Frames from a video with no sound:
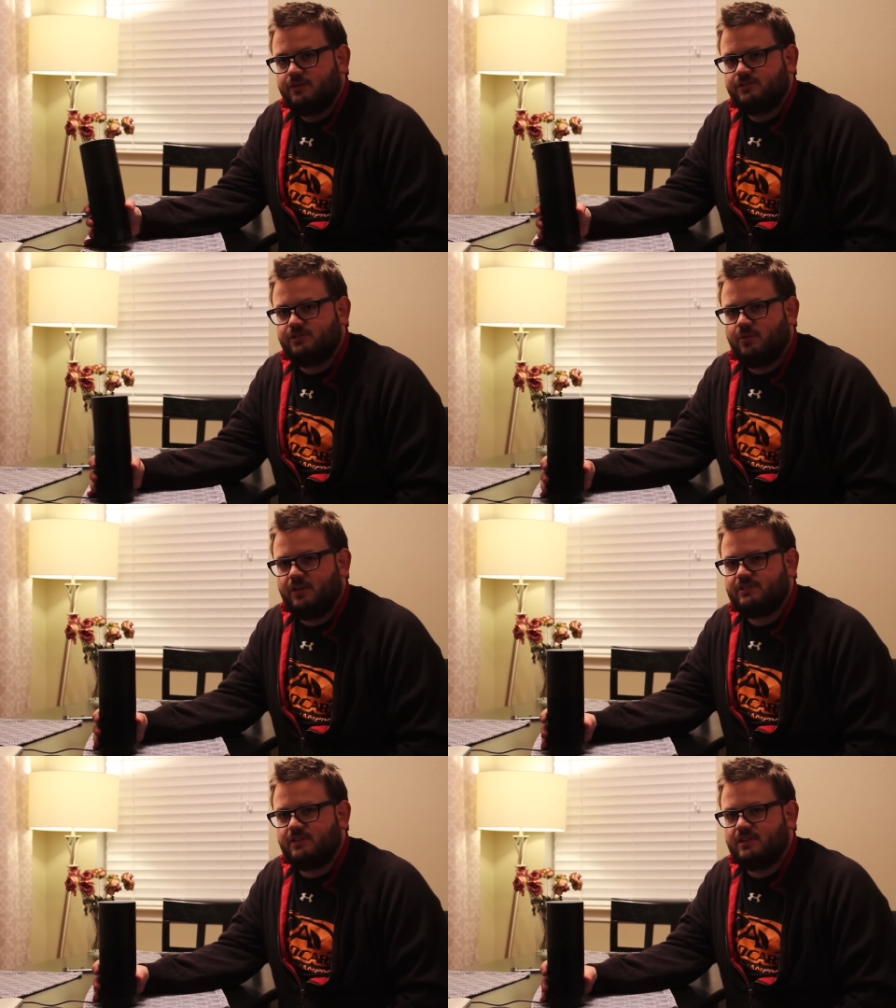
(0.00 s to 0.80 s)
So
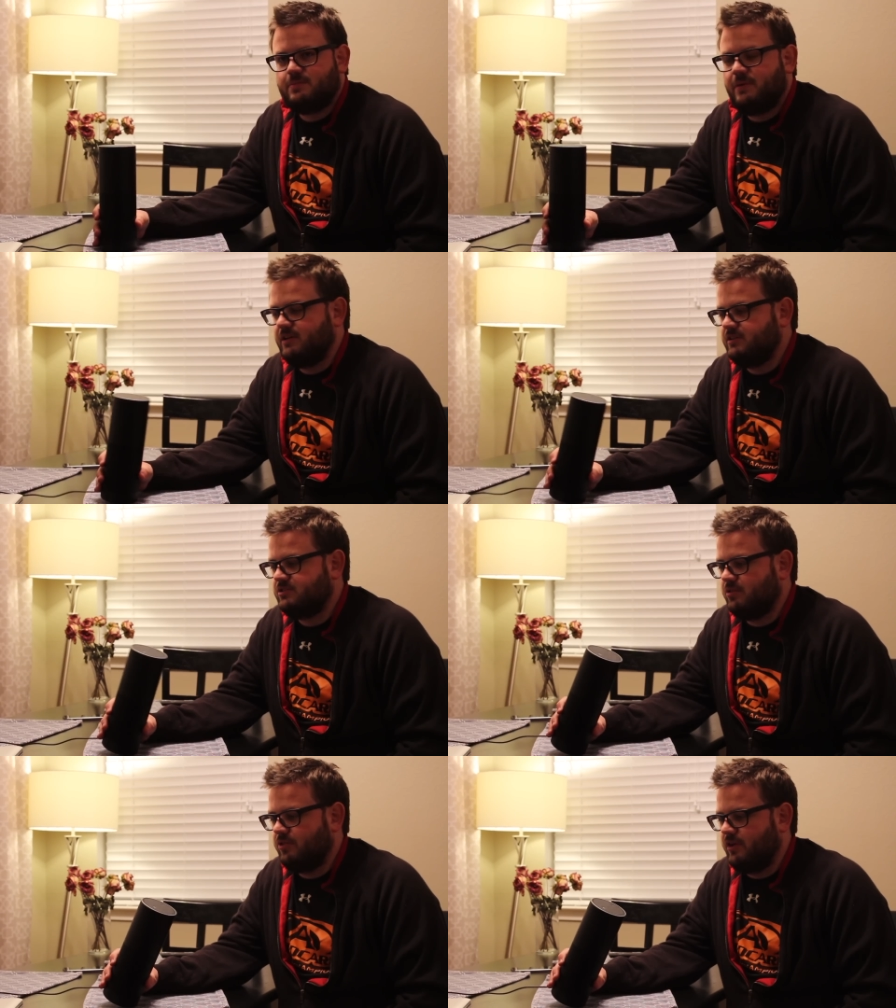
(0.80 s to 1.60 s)
that's that's my
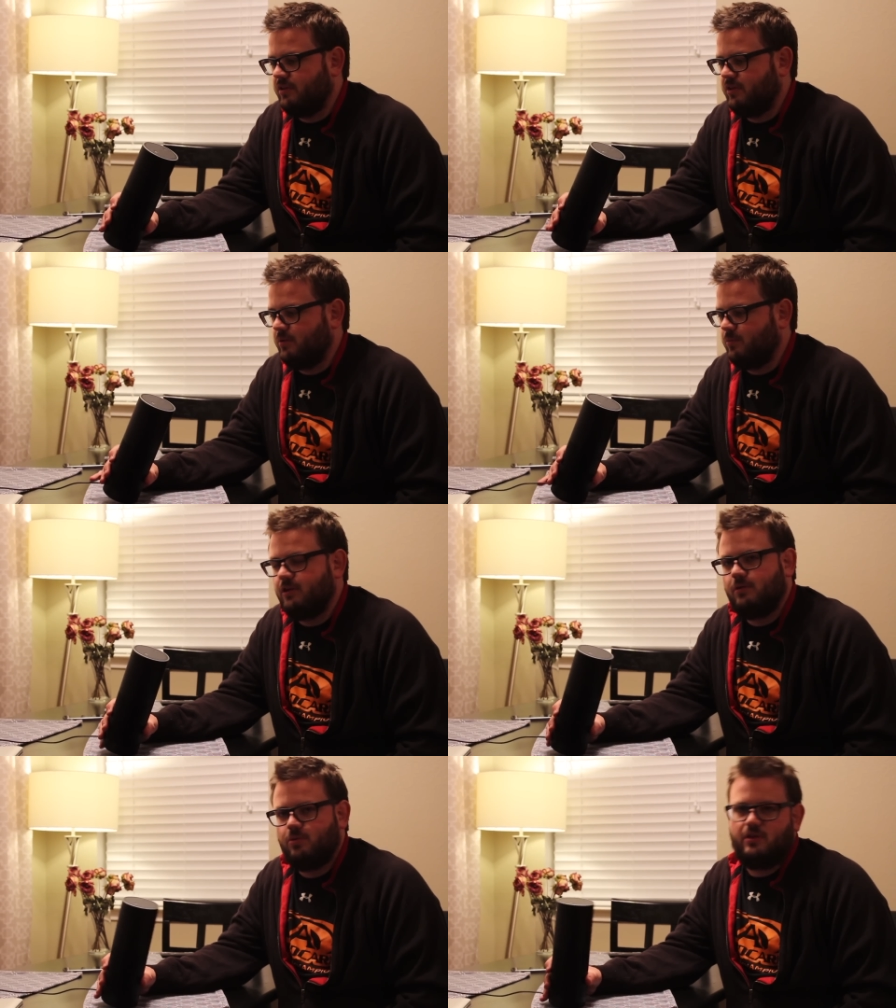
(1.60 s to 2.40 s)
initial thought there. What
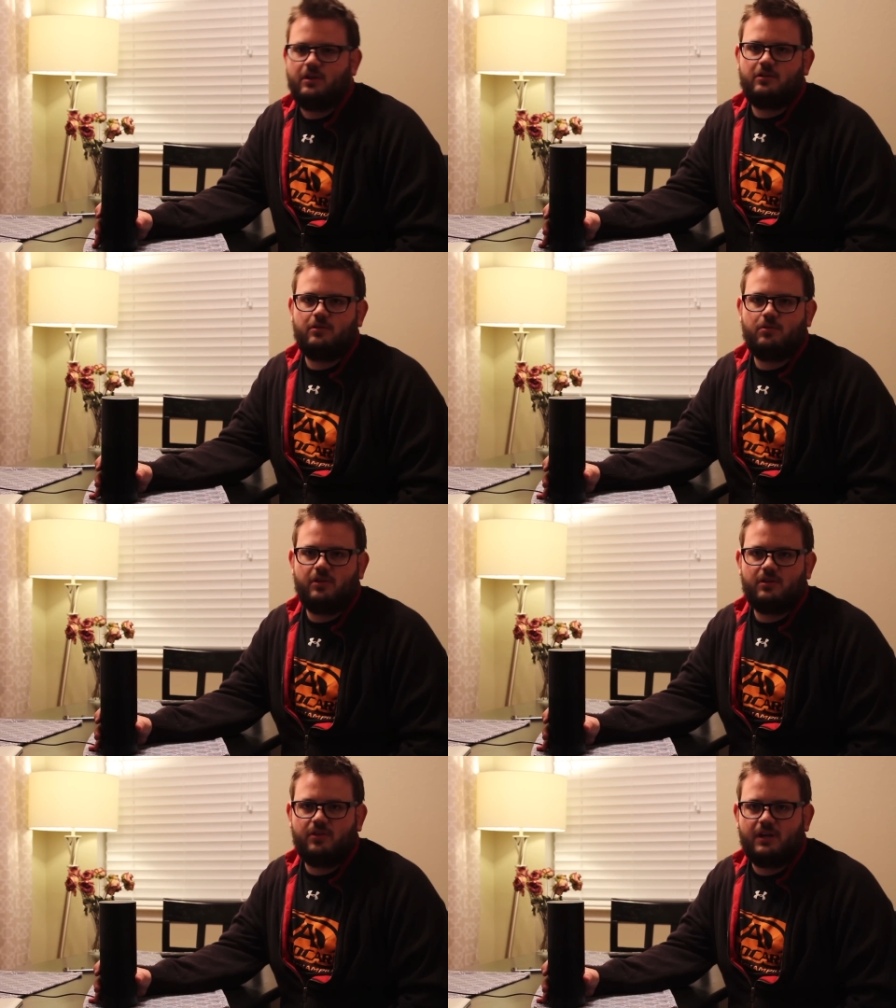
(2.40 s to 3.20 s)
do you think? Do you
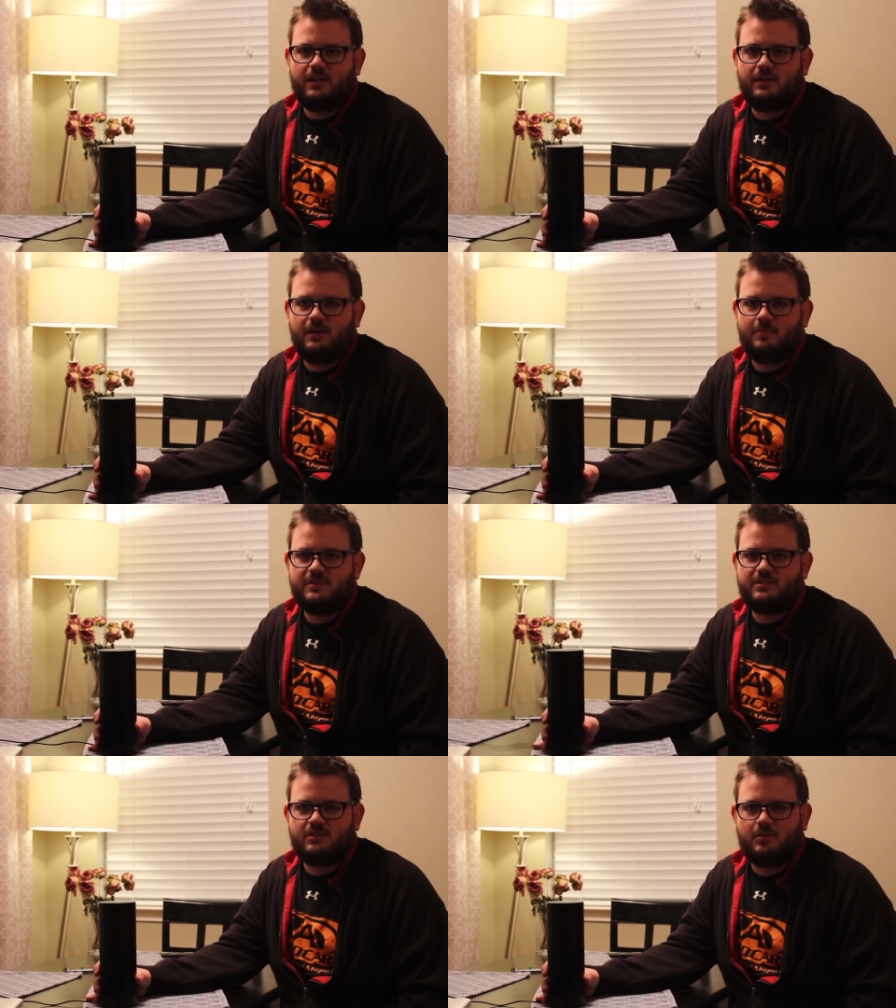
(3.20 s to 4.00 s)
think that um,
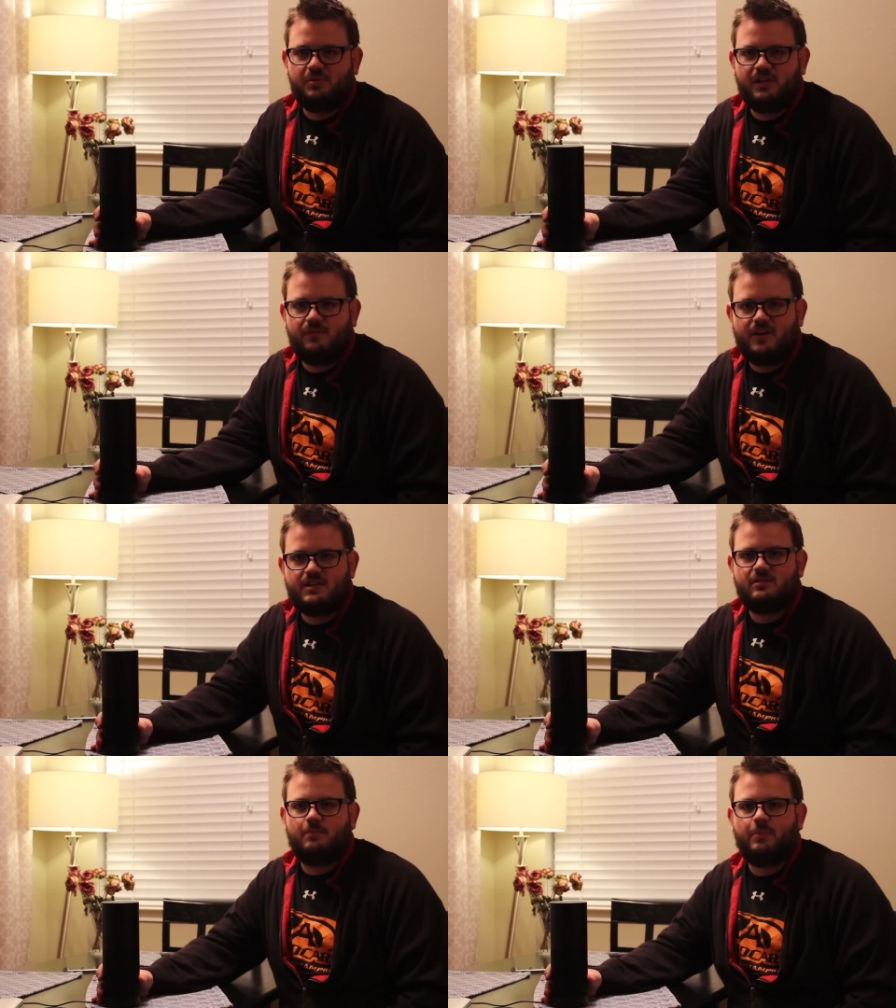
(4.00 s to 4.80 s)
this is a complete
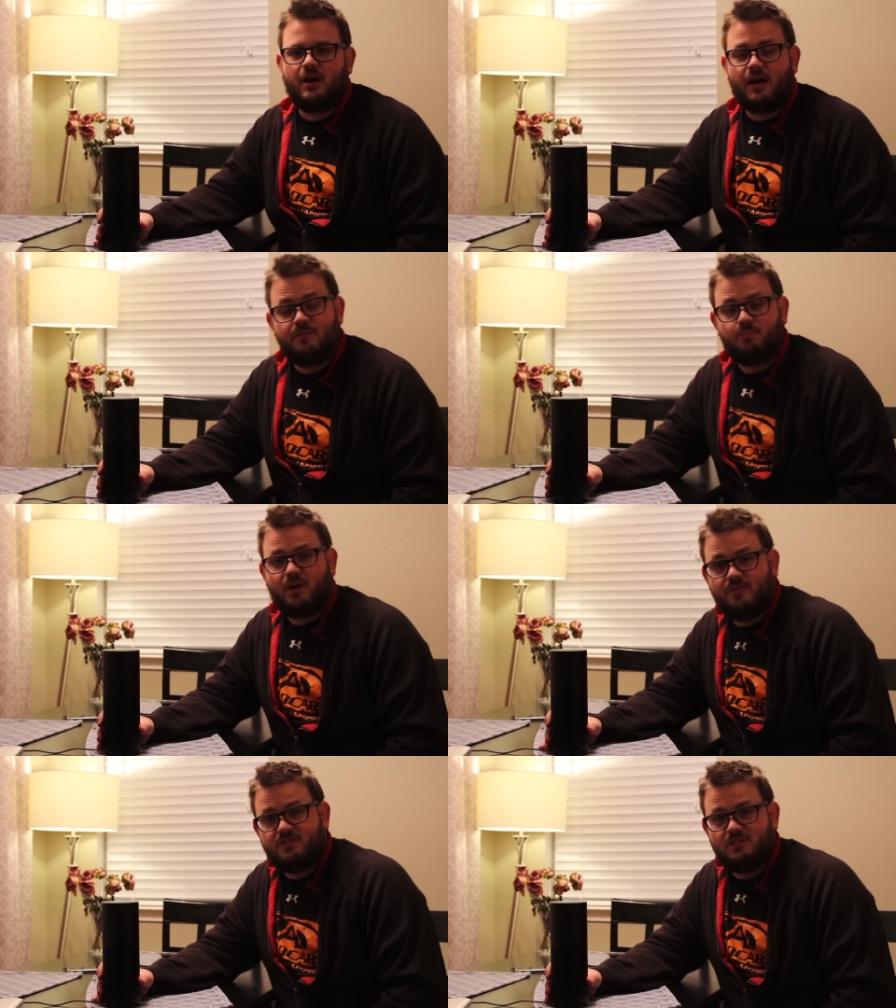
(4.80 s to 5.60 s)
invasion of pri
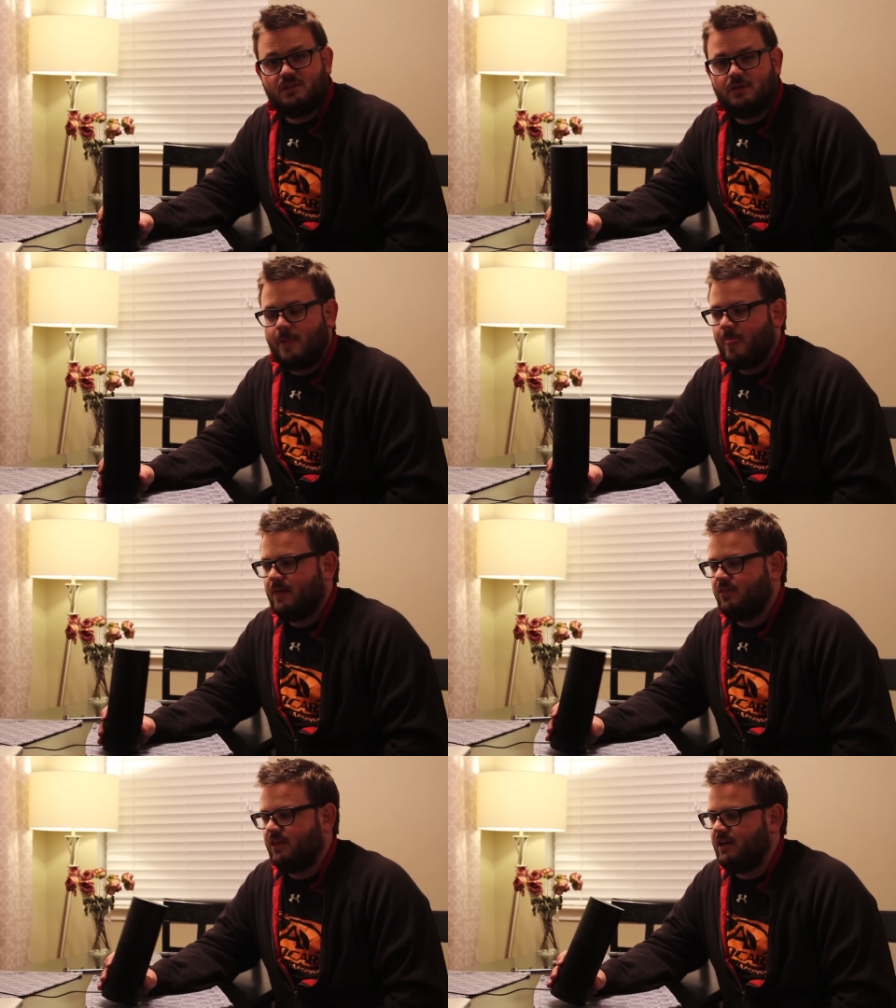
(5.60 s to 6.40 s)
privacy?
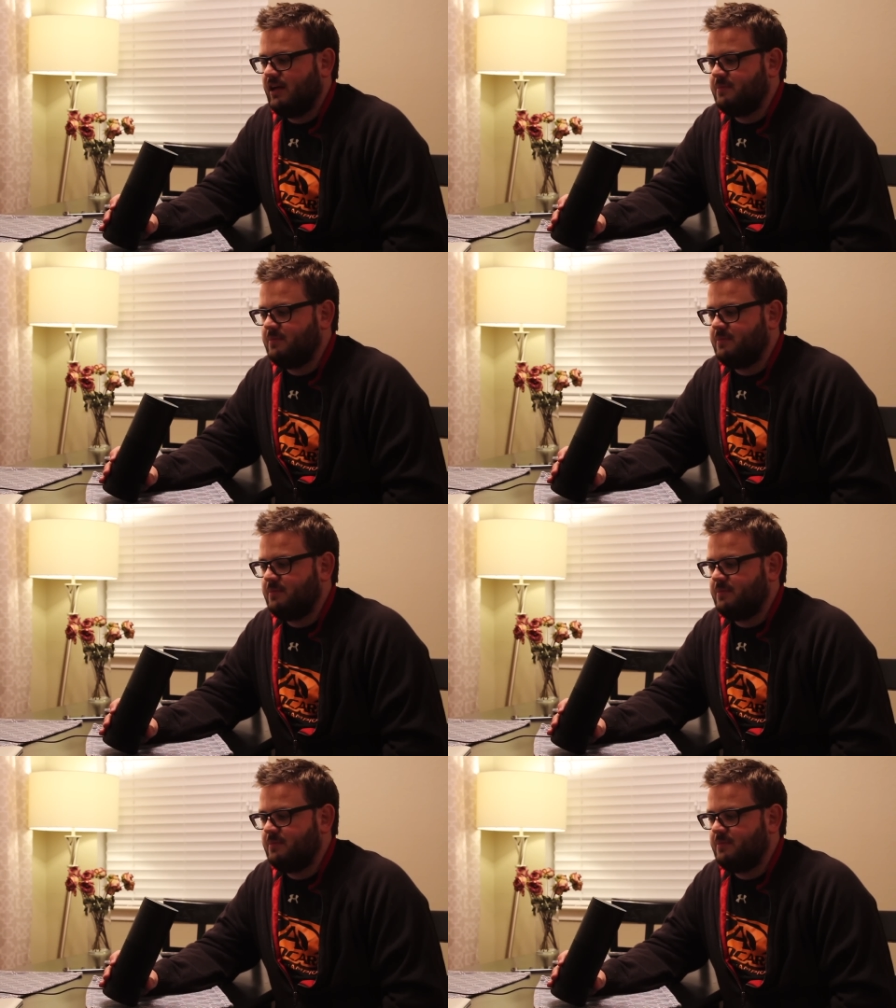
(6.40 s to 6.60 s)
That